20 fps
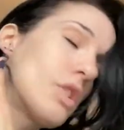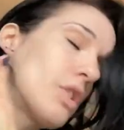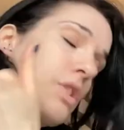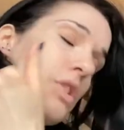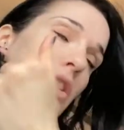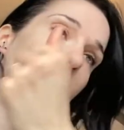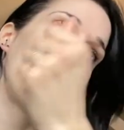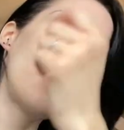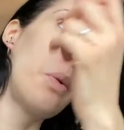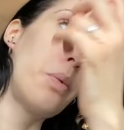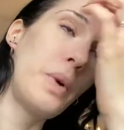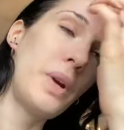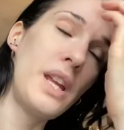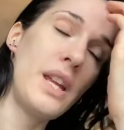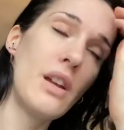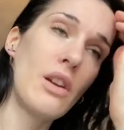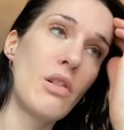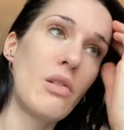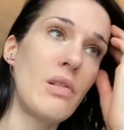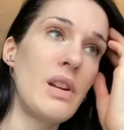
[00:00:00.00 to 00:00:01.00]
So
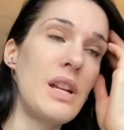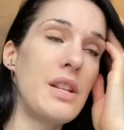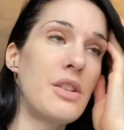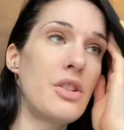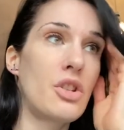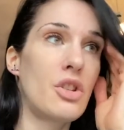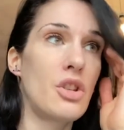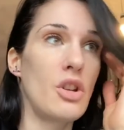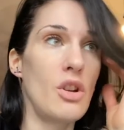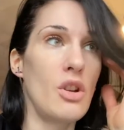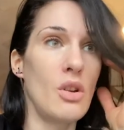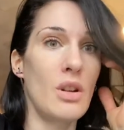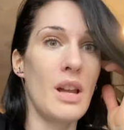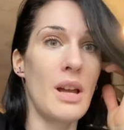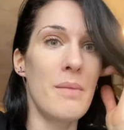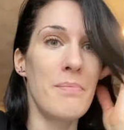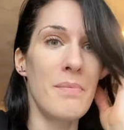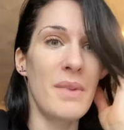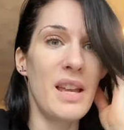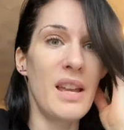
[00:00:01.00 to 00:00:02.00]
we agreed to
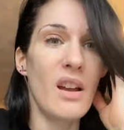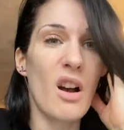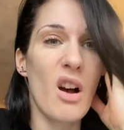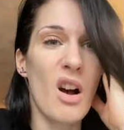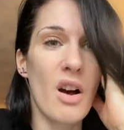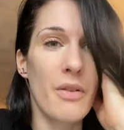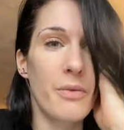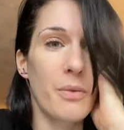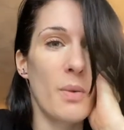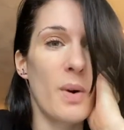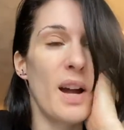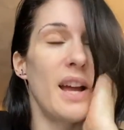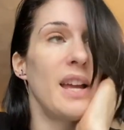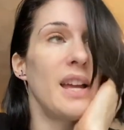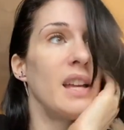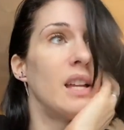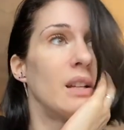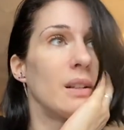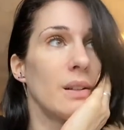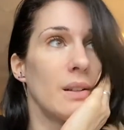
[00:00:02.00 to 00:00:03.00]
like meet
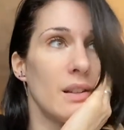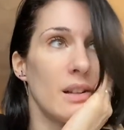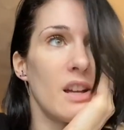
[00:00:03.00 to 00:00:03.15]
halfway.